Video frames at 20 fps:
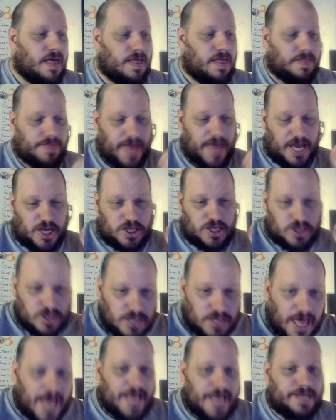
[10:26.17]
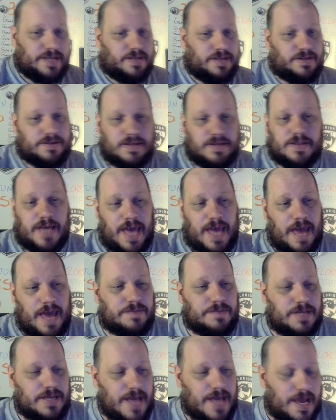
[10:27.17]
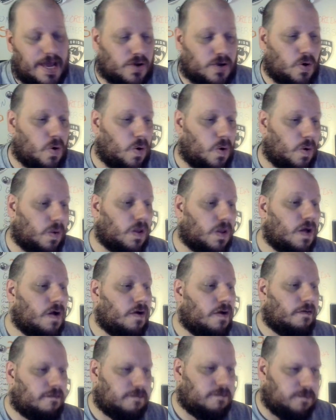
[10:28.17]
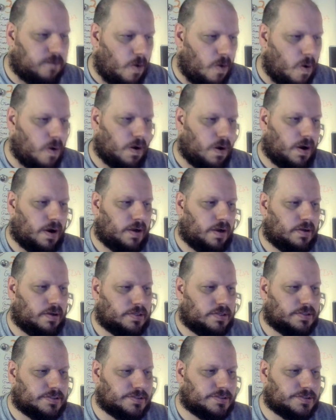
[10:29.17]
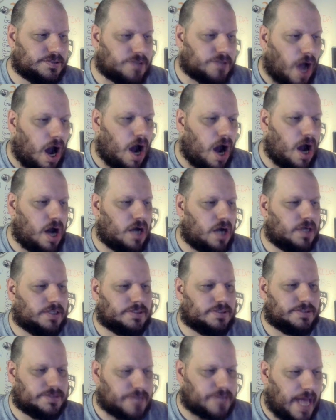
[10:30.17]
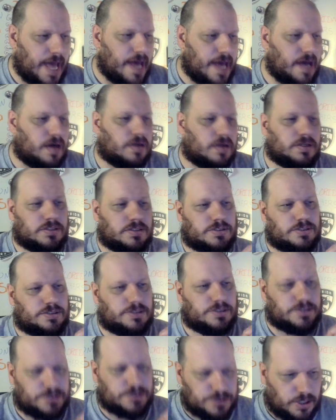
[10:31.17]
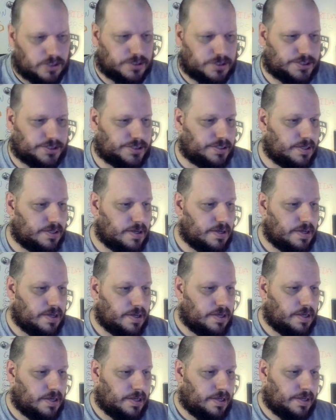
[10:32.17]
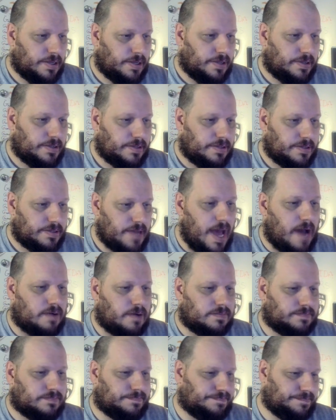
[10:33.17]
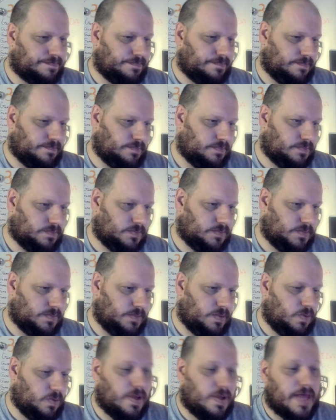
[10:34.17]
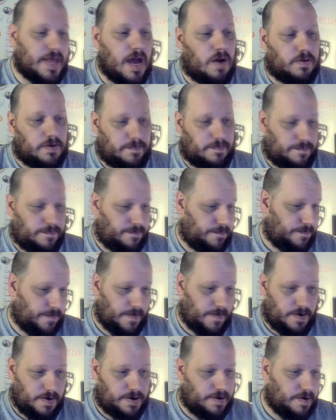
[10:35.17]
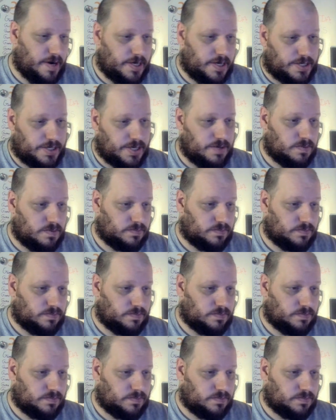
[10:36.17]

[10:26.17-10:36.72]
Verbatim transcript: that led to the empty net goal for Nail Nurse. Now, without further ado,